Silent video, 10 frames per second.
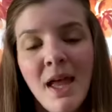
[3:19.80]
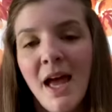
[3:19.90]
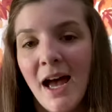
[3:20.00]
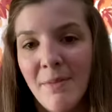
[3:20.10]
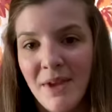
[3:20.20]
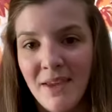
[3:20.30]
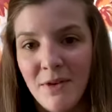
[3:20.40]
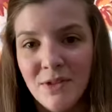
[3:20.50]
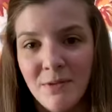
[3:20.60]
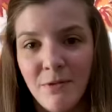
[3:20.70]
and give you
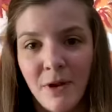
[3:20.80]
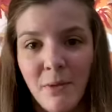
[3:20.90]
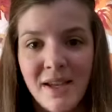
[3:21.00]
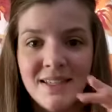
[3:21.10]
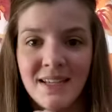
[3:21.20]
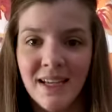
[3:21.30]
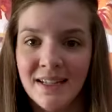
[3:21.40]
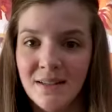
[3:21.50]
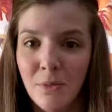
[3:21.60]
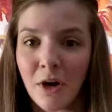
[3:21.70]
some fun ways to get
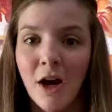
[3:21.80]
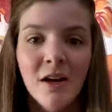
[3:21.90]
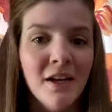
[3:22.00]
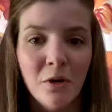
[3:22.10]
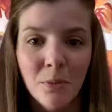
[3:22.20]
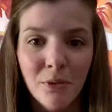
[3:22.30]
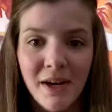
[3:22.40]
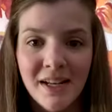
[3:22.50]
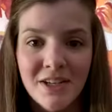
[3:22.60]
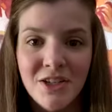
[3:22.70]
some more art
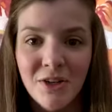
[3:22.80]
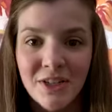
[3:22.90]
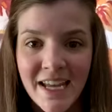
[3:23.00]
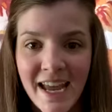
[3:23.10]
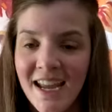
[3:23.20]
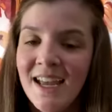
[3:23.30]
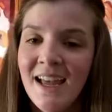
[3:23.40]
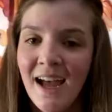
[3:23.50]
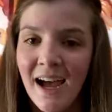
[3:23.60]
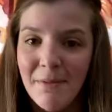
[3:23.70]
incorporated into your day,
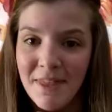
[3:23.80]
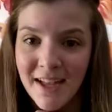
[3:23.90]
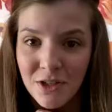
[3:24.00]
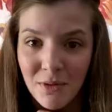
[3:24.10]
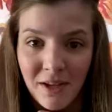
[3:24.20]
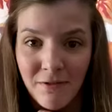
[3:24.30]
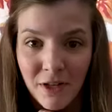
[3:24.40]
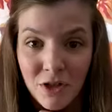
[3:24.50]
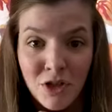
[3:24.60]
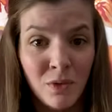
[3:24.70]
and that's really
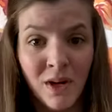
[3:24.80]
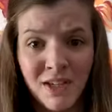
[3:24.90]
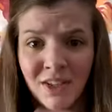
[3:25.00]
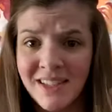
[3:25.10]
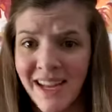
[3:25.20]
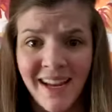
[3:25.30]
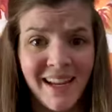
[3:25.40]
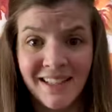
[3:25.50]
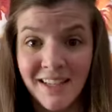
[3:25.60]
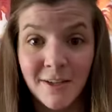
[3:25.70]
fun too. Adults and
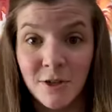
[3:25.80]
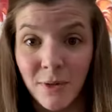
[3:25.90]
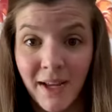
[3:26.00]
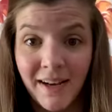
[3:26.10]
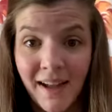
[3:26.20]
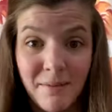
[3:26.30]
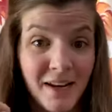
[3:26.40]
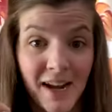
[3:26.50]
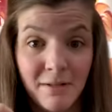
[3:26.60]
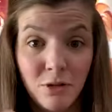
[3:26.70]
kids can do it. I mean,
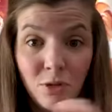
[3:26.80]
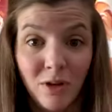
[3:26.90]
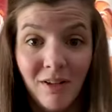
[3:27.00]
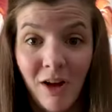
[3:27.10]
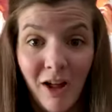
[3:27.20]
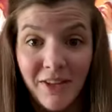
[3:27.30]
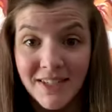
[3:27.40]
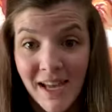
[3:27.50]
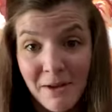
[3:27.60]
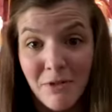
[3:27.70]
I doodle all the
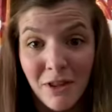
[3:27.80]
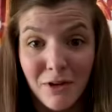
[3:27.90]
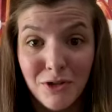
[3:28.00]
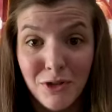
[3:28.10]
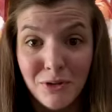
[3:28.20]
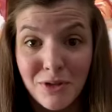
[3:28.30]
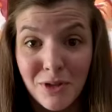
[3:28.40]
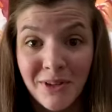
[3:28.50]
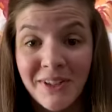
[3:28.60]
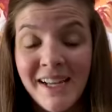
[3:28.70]
time with her too. So